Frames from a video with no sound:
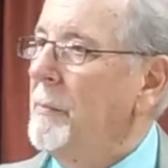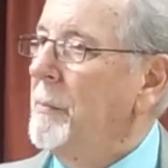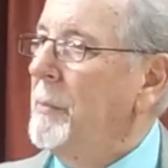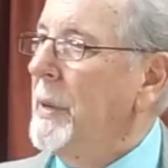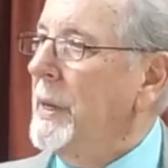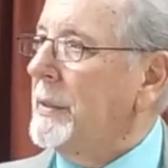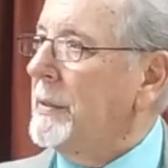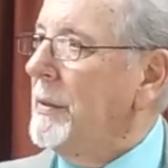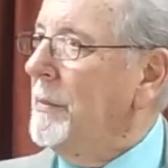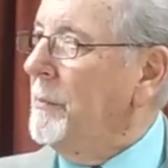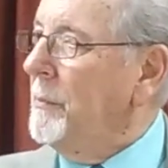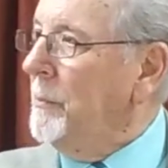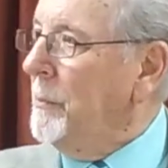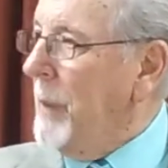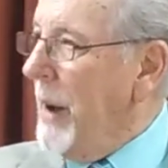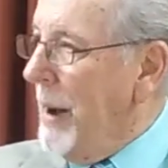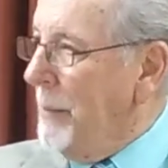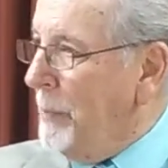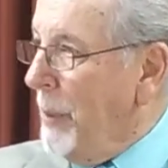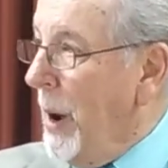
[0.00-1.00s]
but
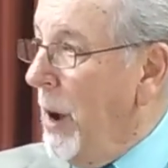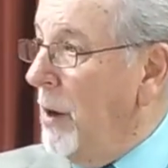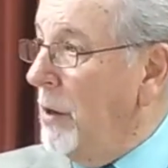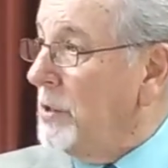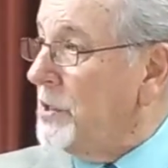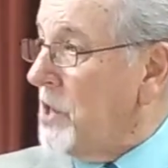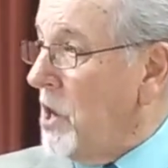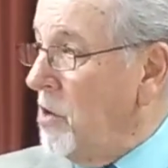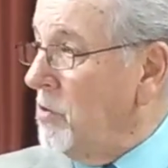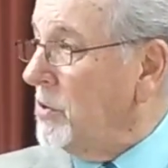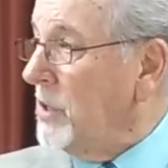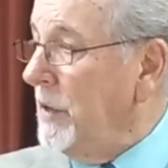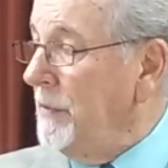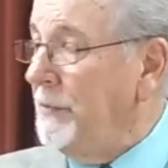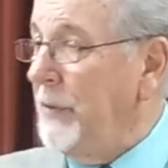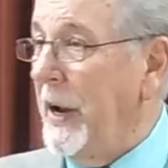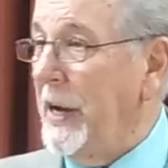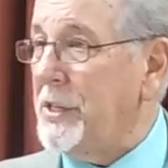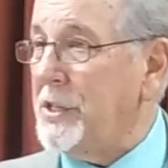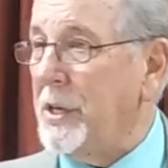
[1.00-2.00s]
by Paul's own
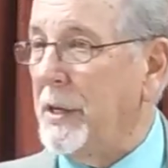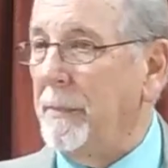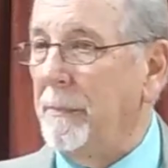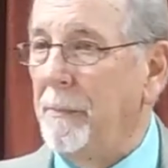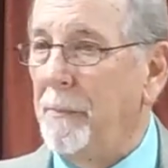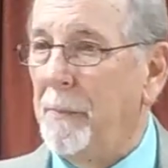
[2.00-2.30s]
confession,